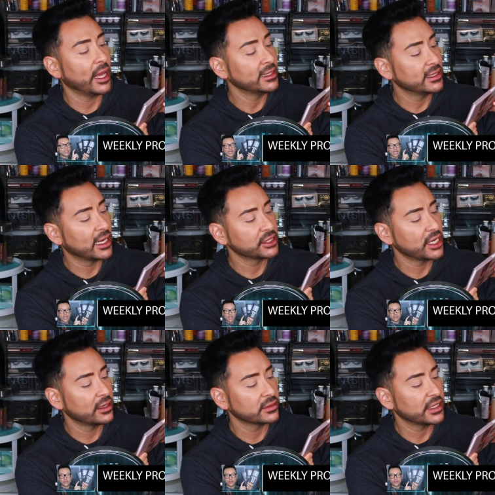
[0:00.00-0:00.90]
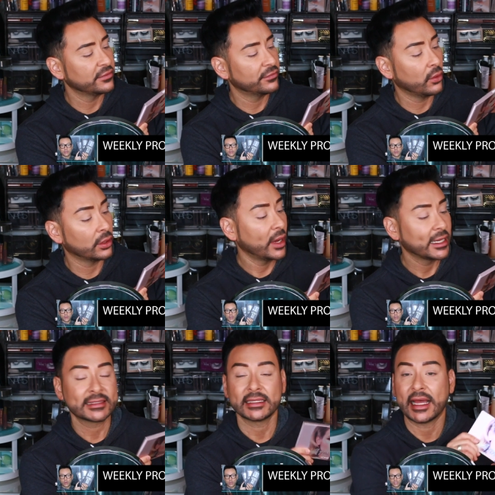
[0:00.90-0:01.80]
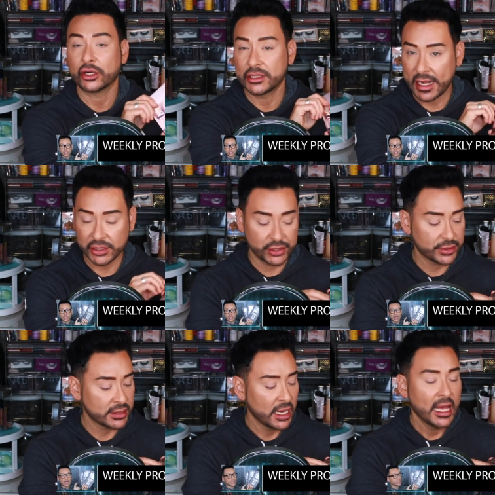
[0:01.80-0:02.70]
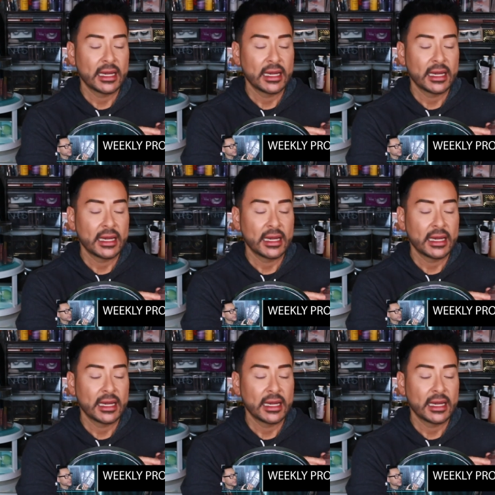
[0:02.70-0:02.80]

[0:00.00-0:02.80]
eighteen eyeshadows in four ready to layer textures.